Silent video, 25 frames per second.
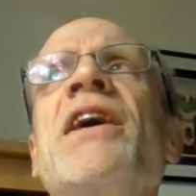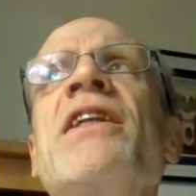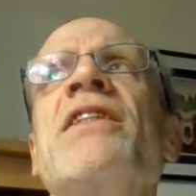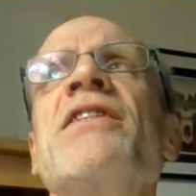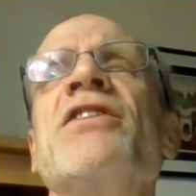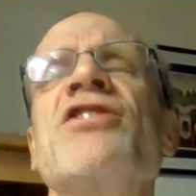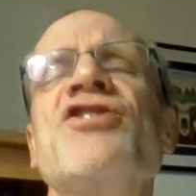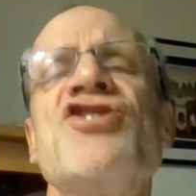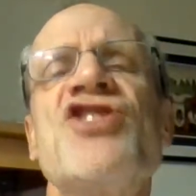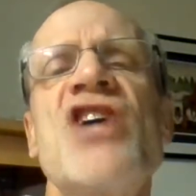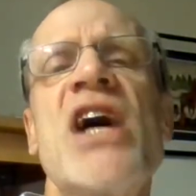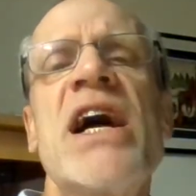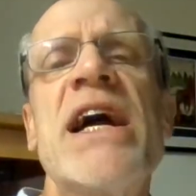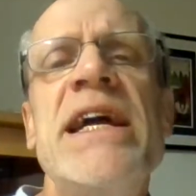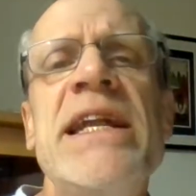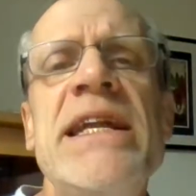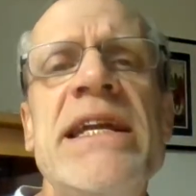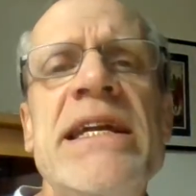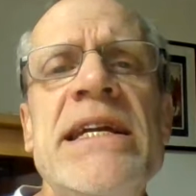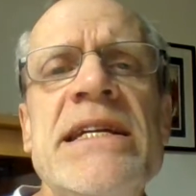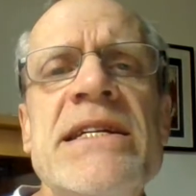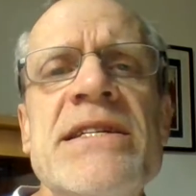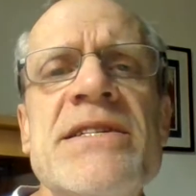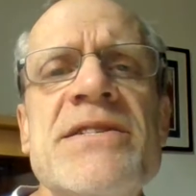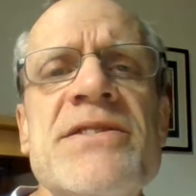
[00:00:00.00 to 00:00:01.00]
The
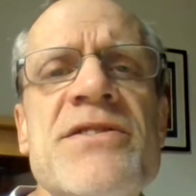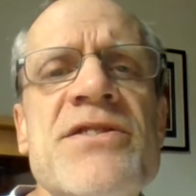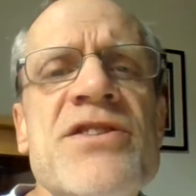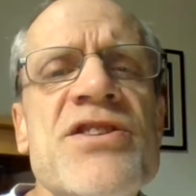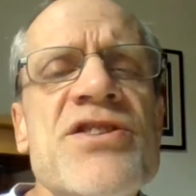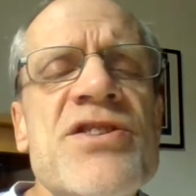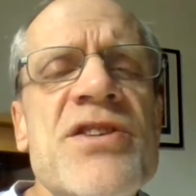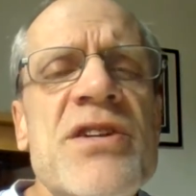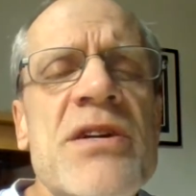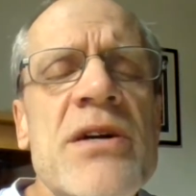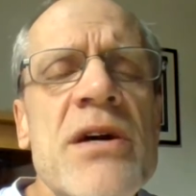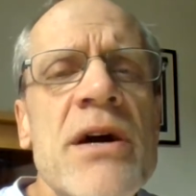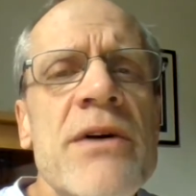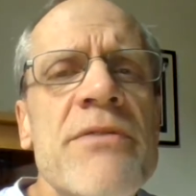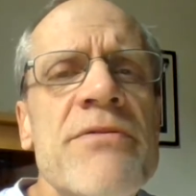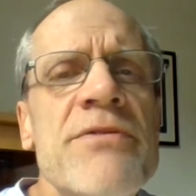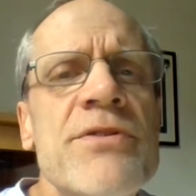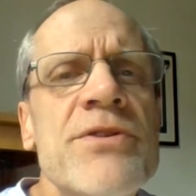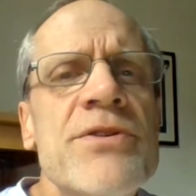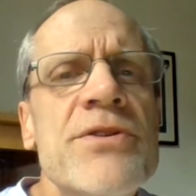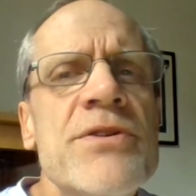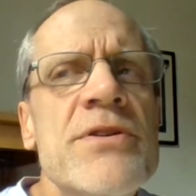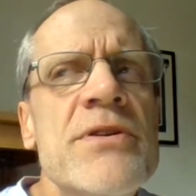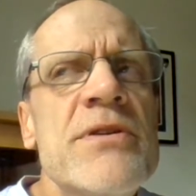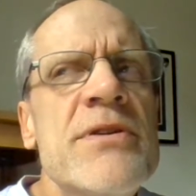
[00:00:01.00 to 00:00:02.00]
Chinese
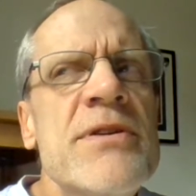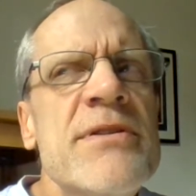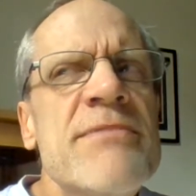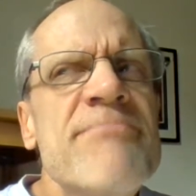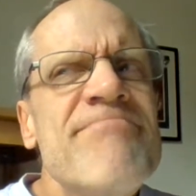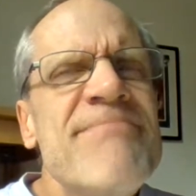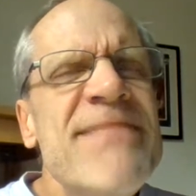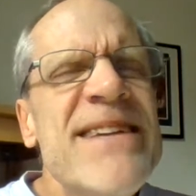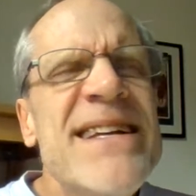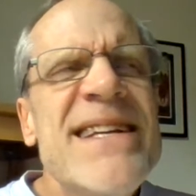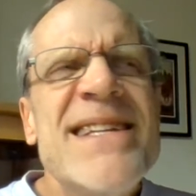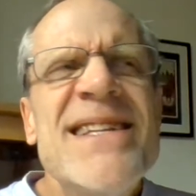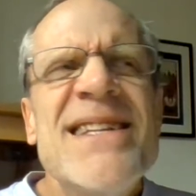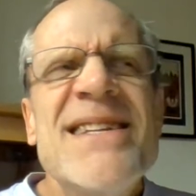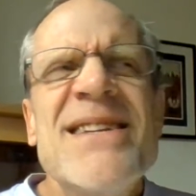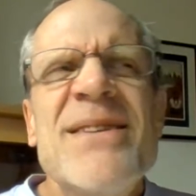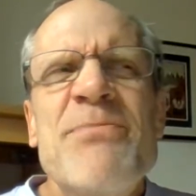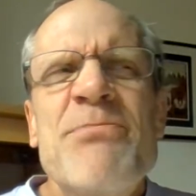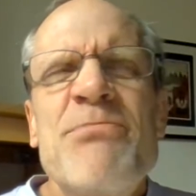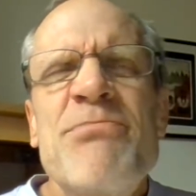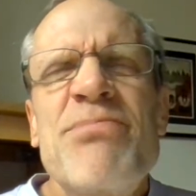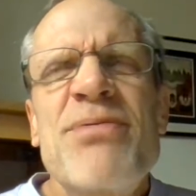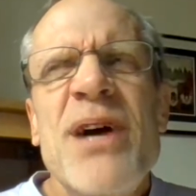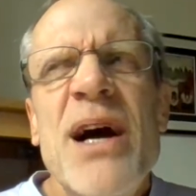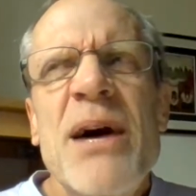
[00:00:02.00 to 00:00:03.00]
discovered
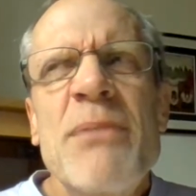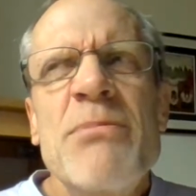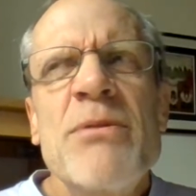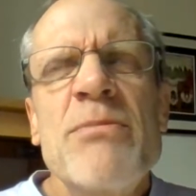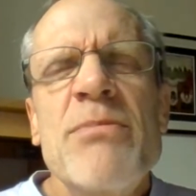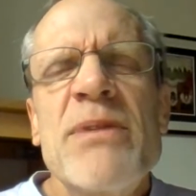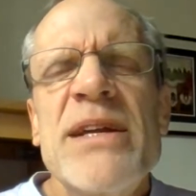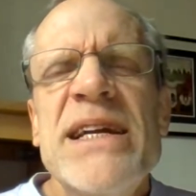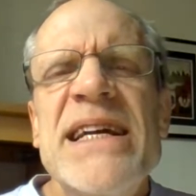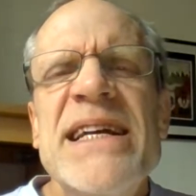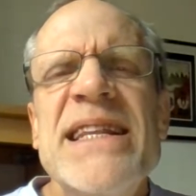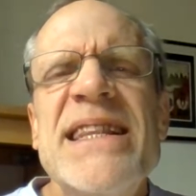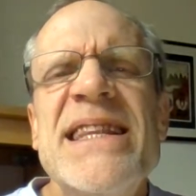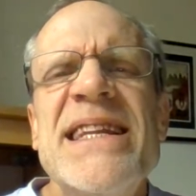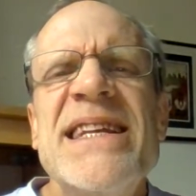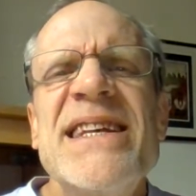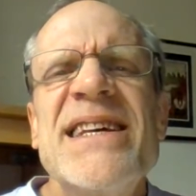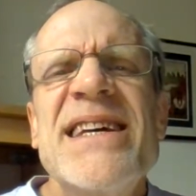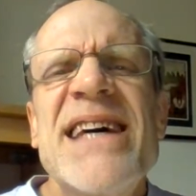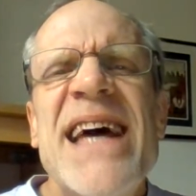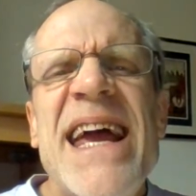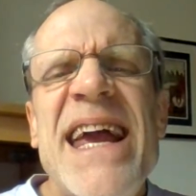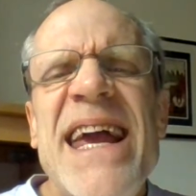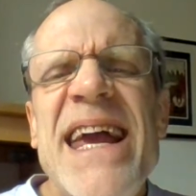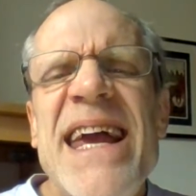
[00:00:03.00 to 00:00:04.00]
probably in
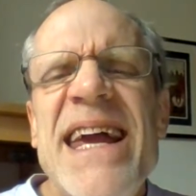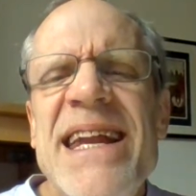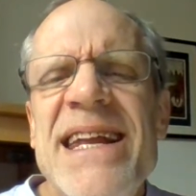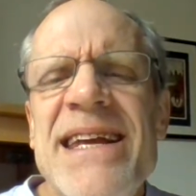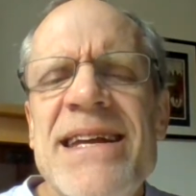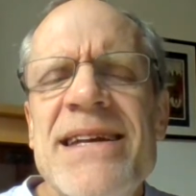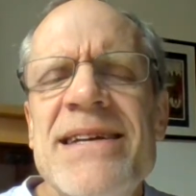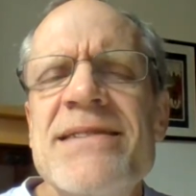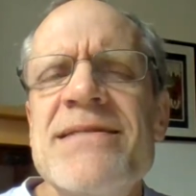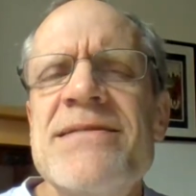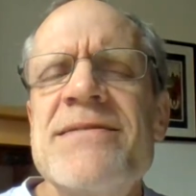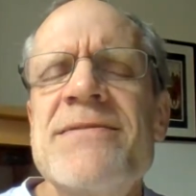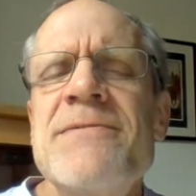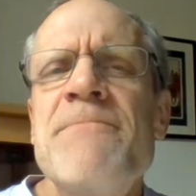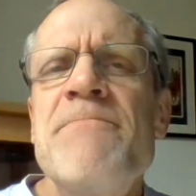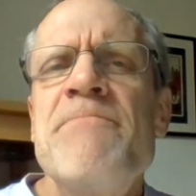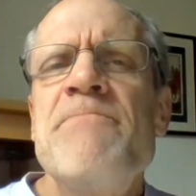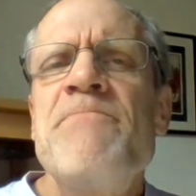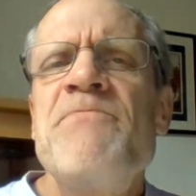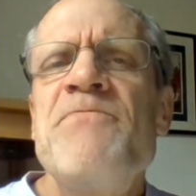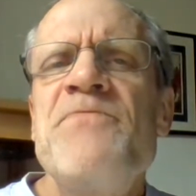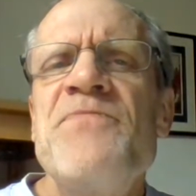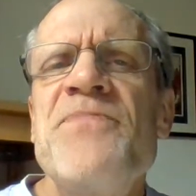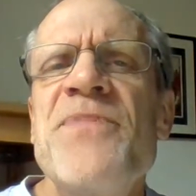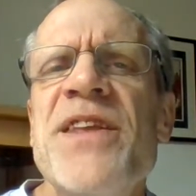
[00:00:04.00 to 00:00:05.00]
the 80s
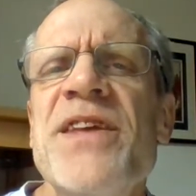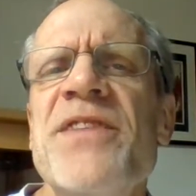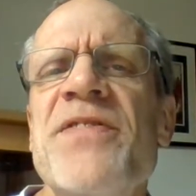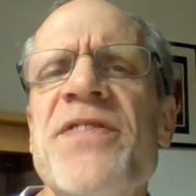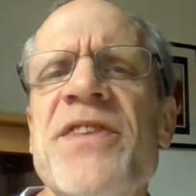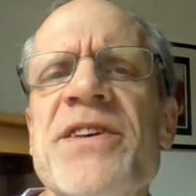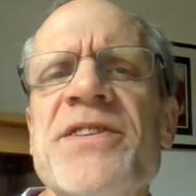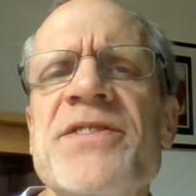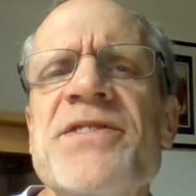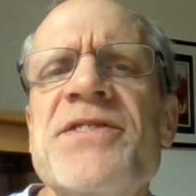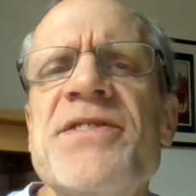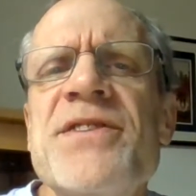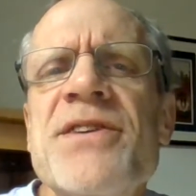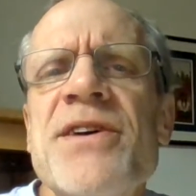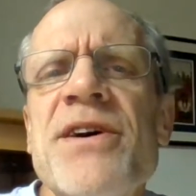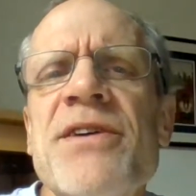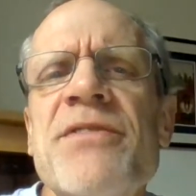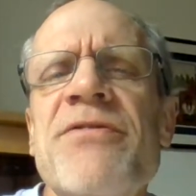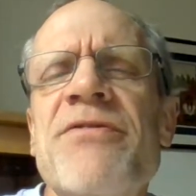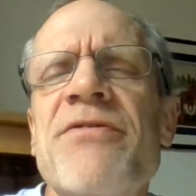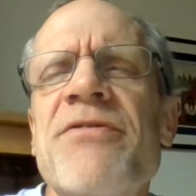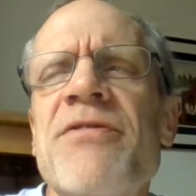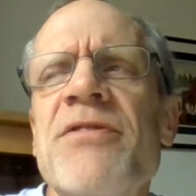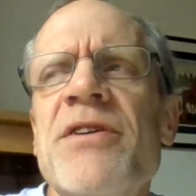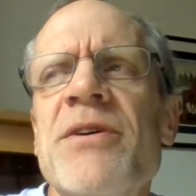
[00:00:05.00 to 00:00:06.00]
that this
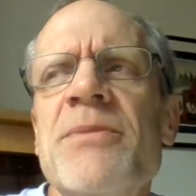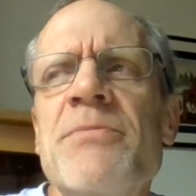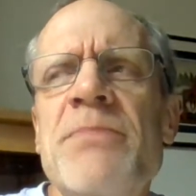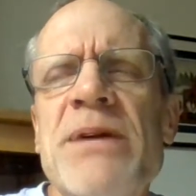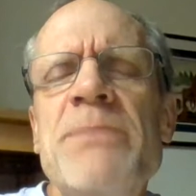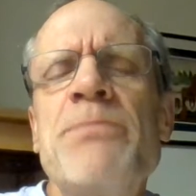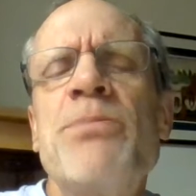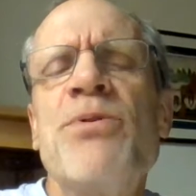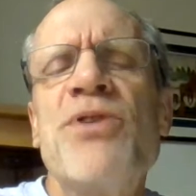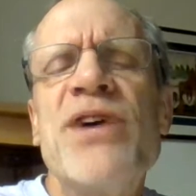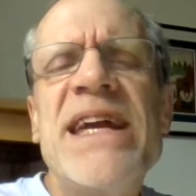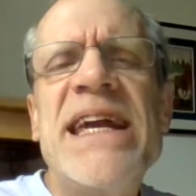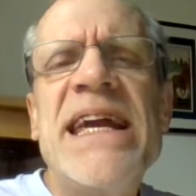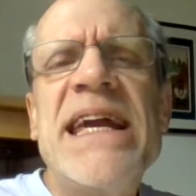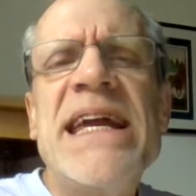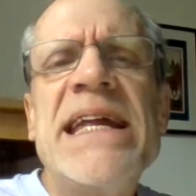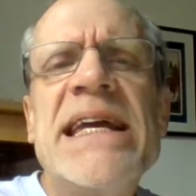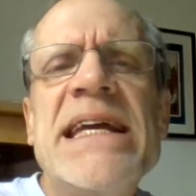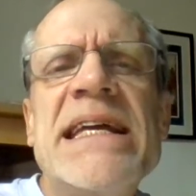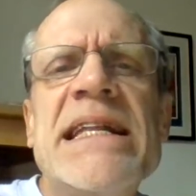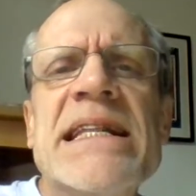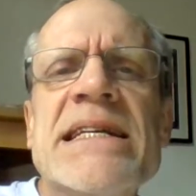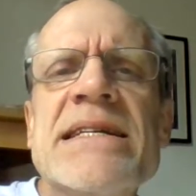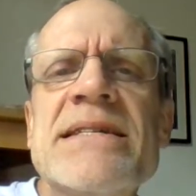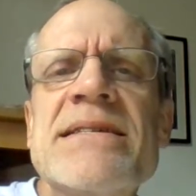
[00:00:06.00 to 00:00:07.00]
stuff, people
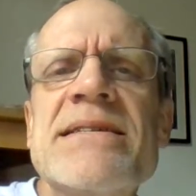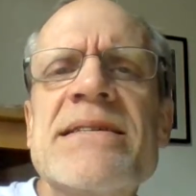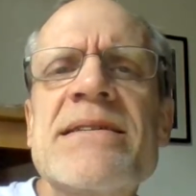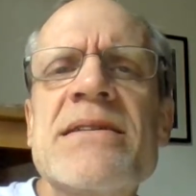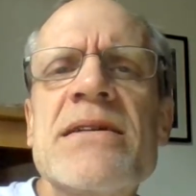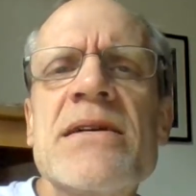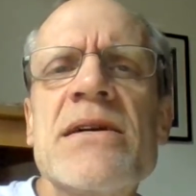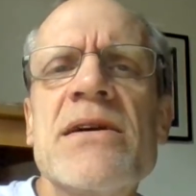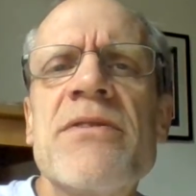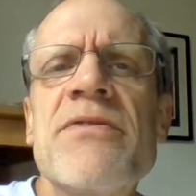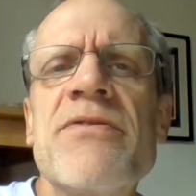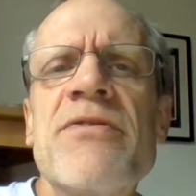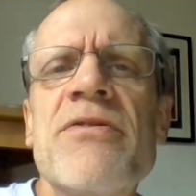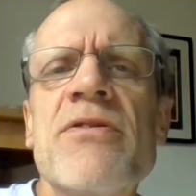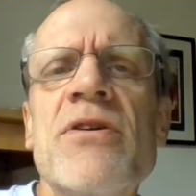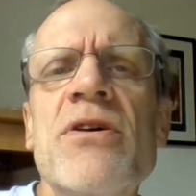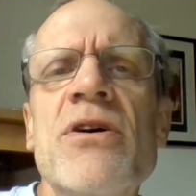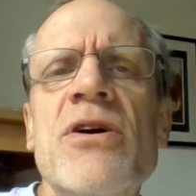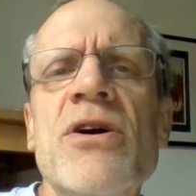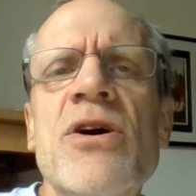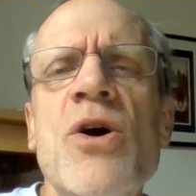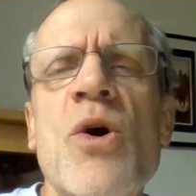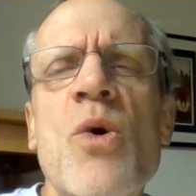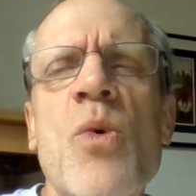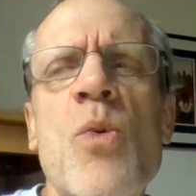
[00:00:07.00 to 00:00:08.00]
eating this stuff,
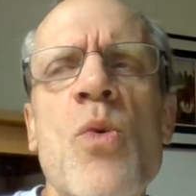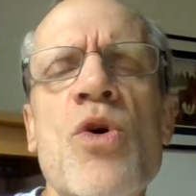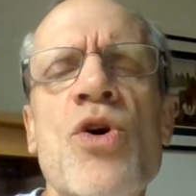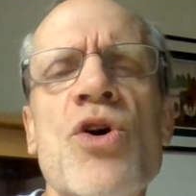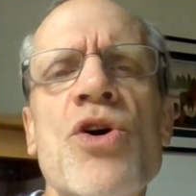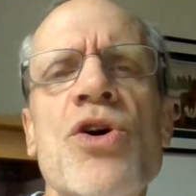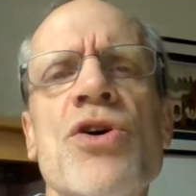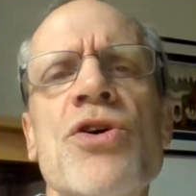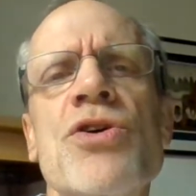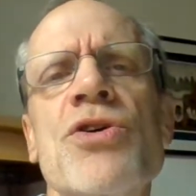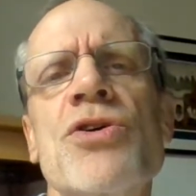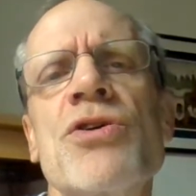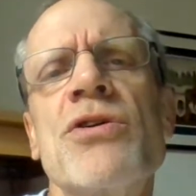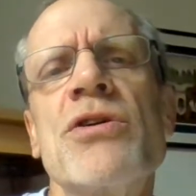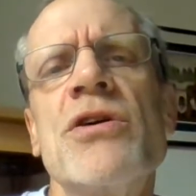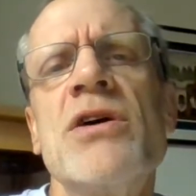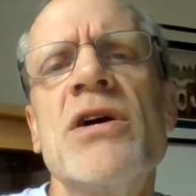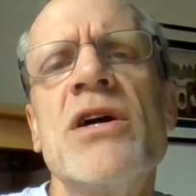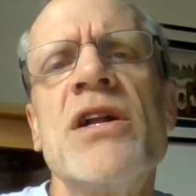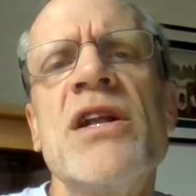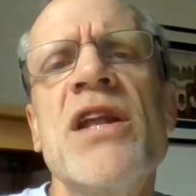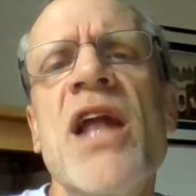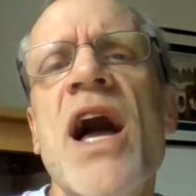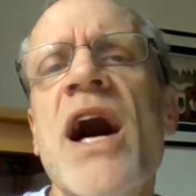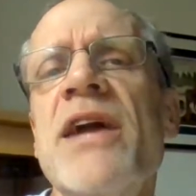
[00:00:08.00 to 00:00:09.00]
were
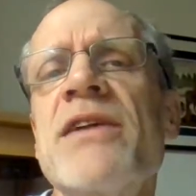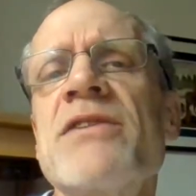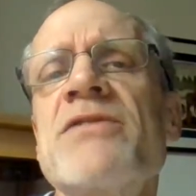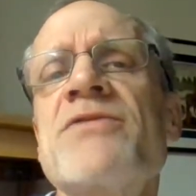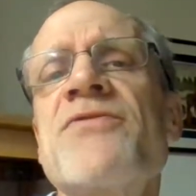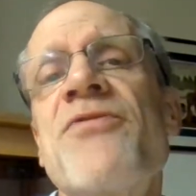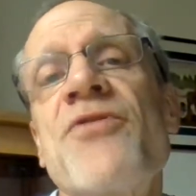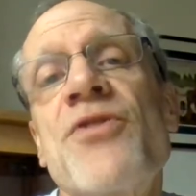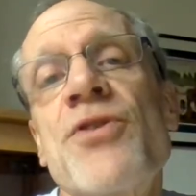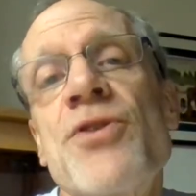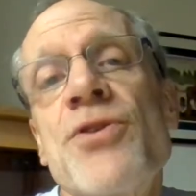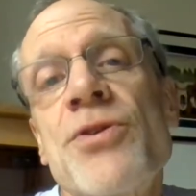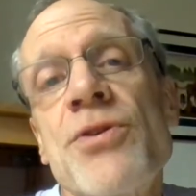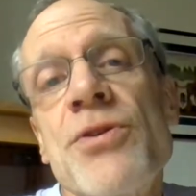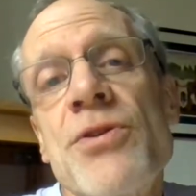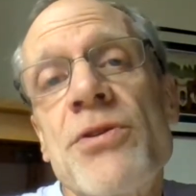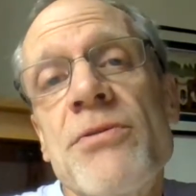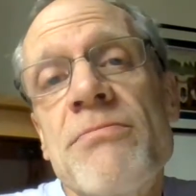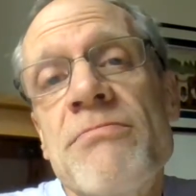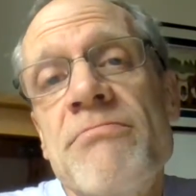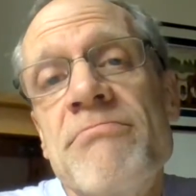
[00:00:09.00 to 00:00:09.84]
not as fertile